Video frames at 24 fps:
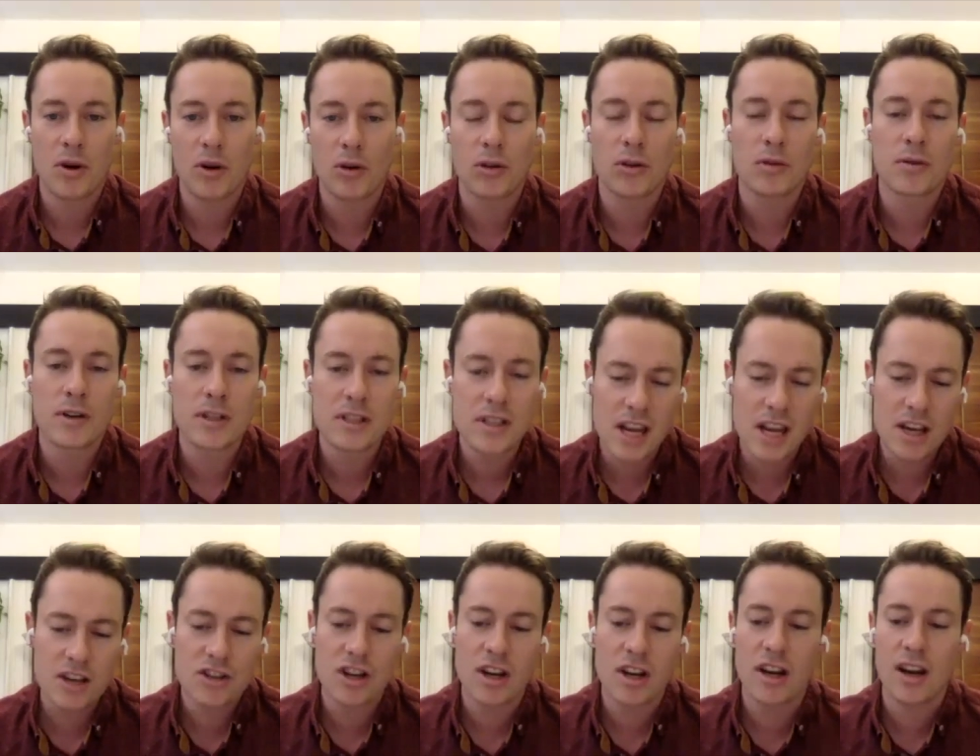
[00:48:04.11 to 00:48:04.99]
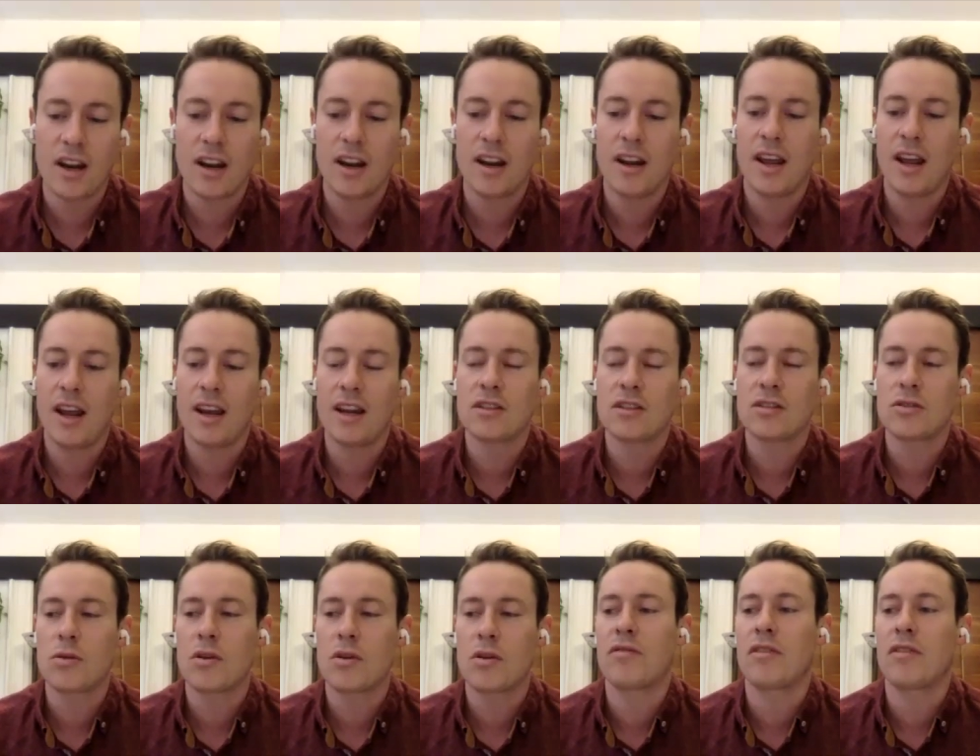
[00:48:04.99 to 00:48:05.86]
polarization. And, and it's
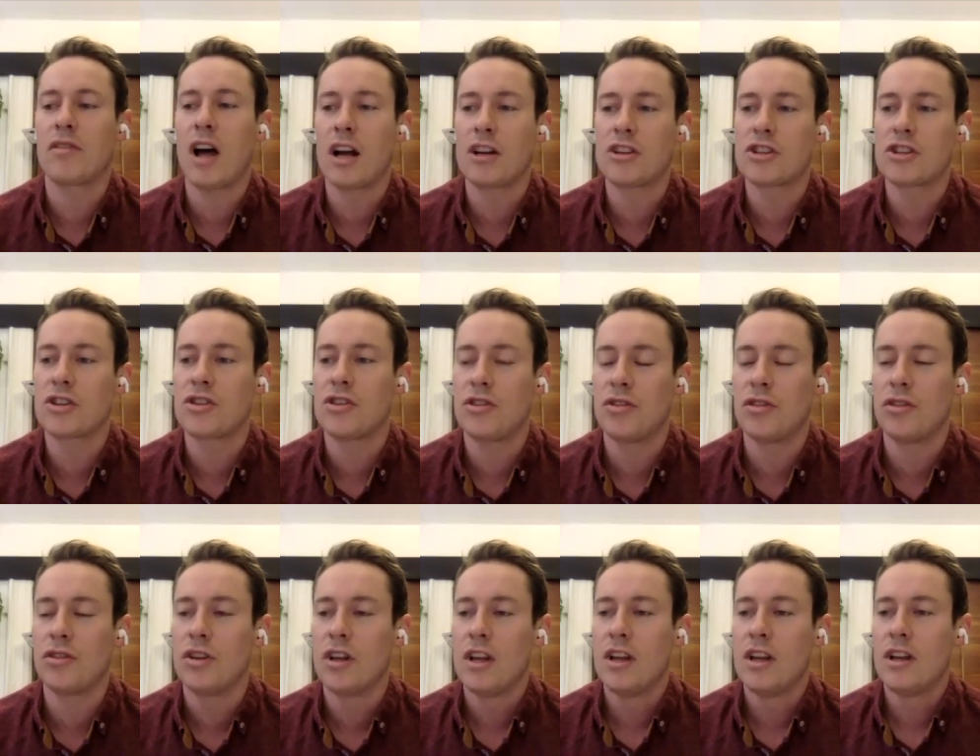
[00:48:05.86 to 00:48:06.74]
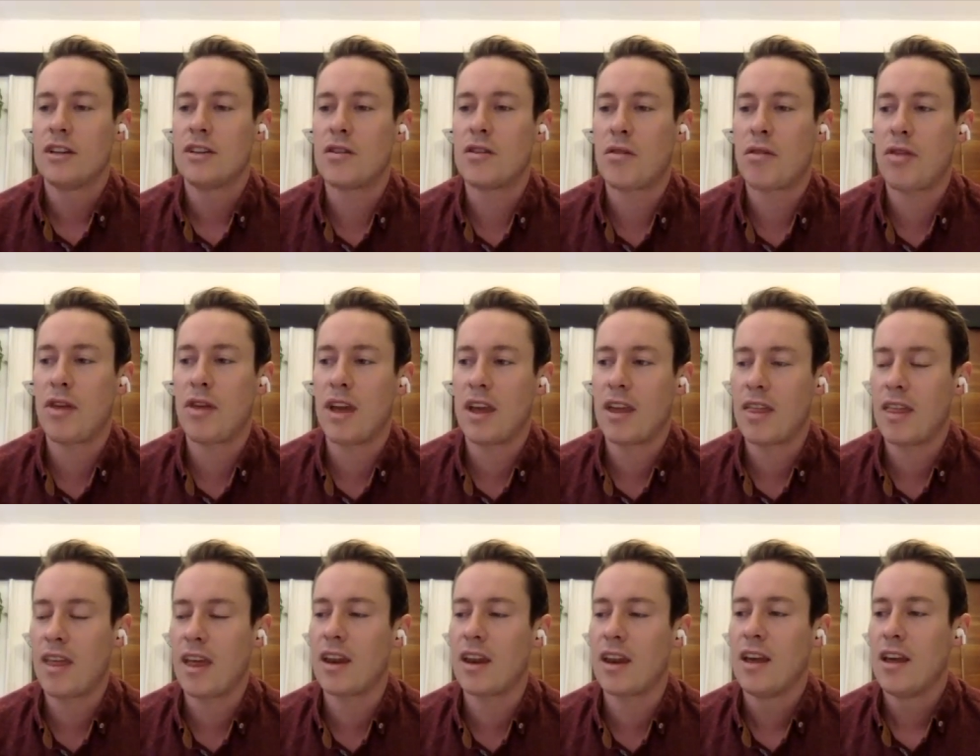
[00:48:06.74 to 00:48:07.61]
sort of logical to think
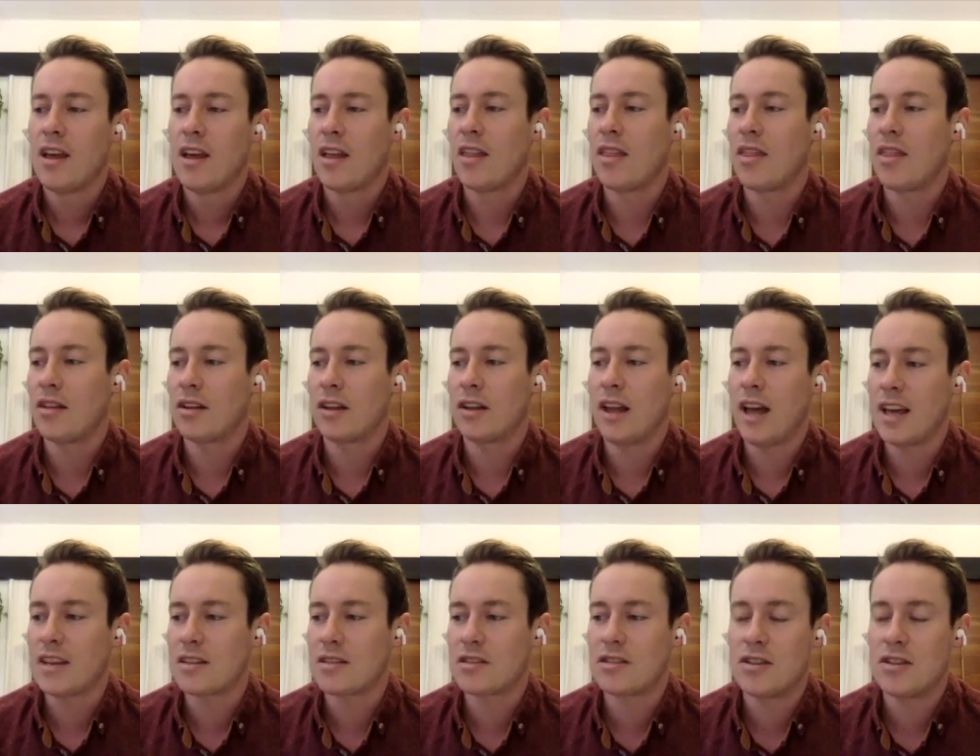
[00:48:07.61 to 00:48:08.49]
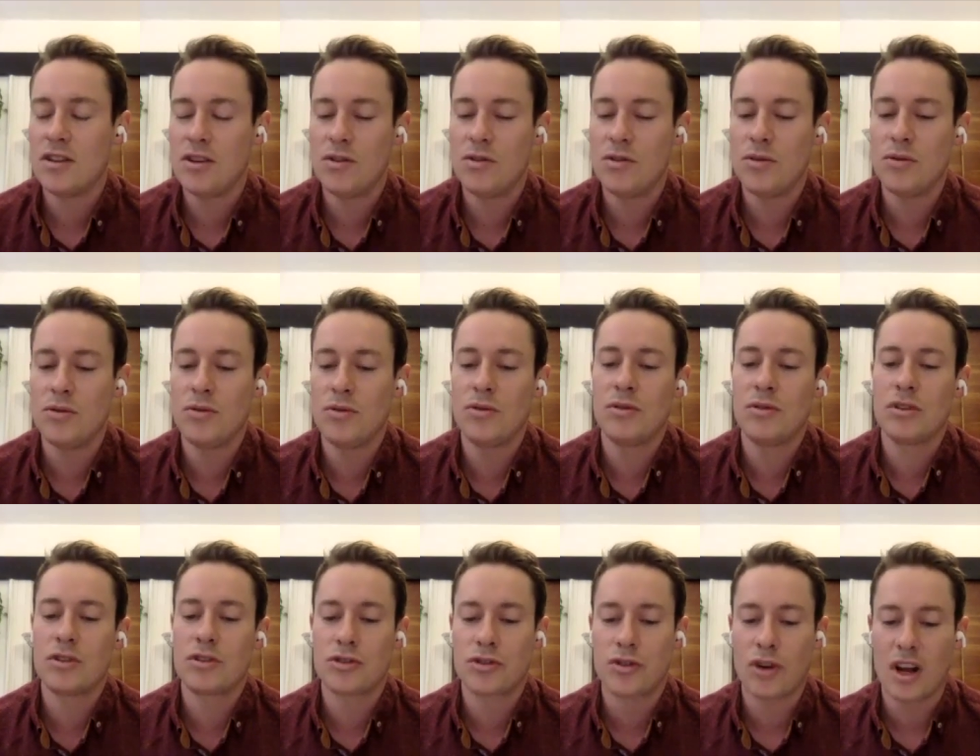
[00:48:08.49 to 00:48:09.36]
that the less you
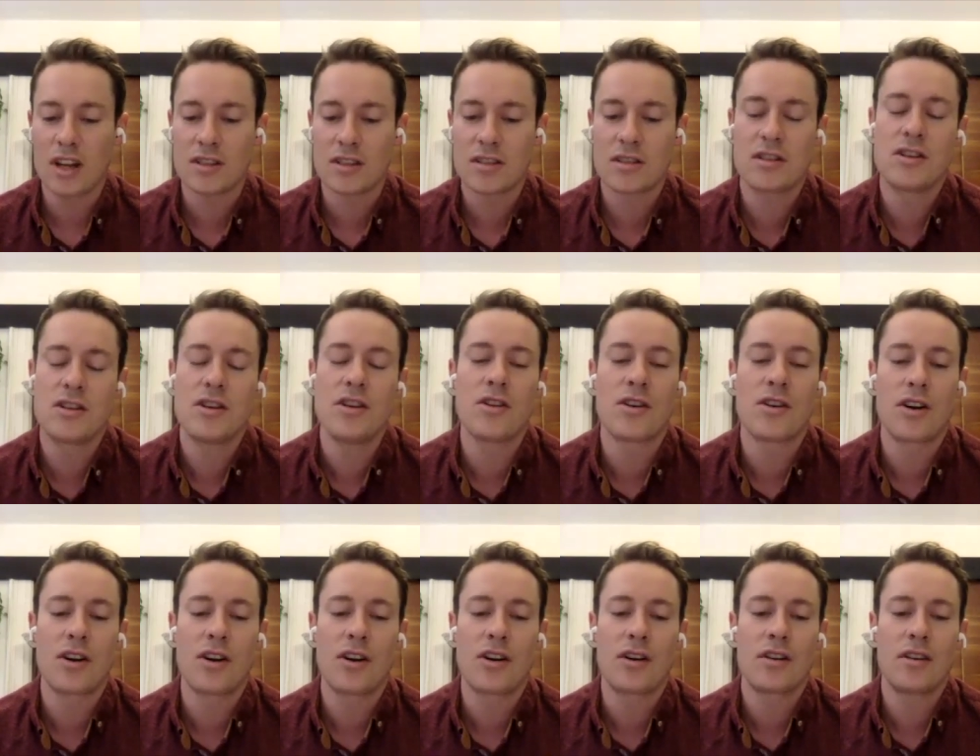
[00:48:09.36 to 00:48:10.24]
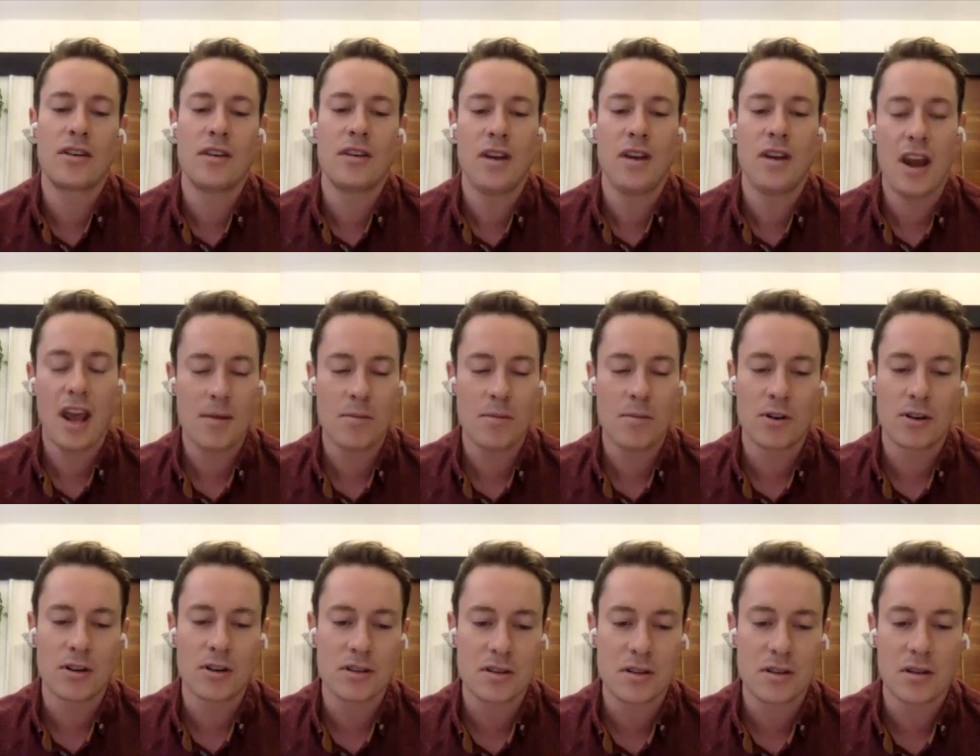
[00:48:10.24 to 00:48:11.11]
trust your
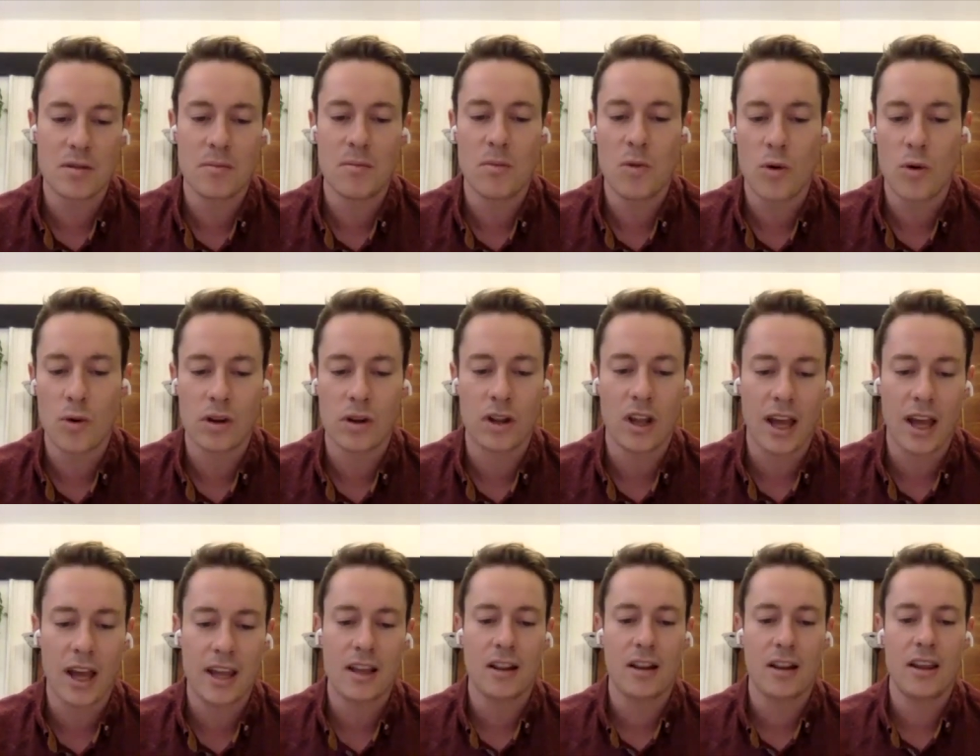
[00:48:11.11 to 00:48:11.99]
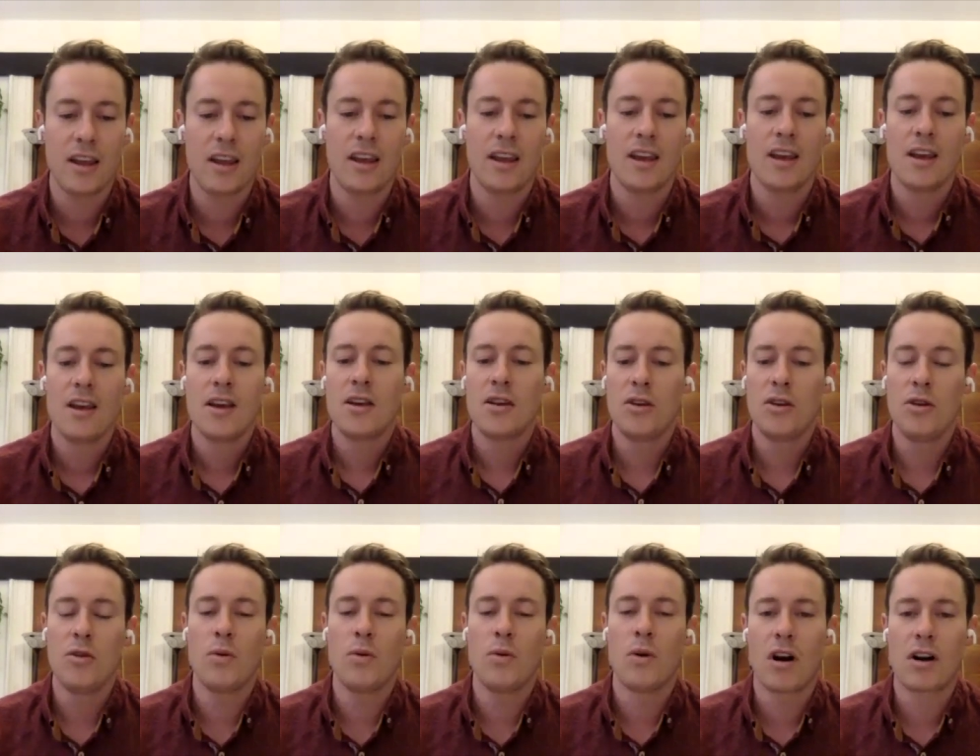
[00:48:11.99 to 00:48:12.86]
neighbors, the more likely
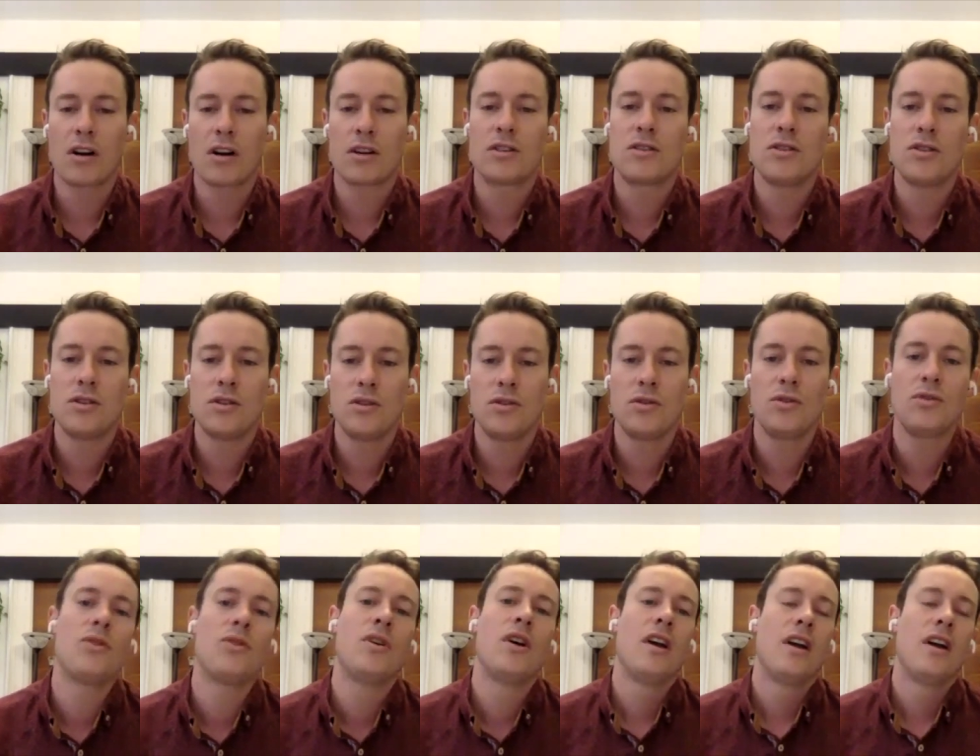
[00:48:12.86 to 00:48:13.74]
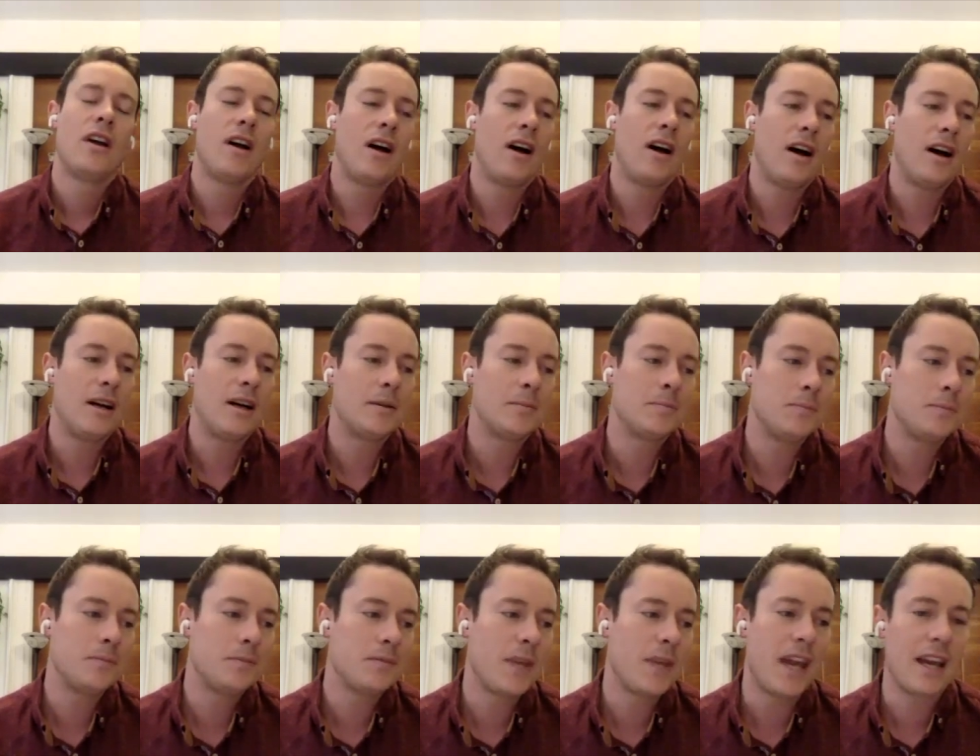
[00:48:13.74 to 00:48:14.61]
you are to um,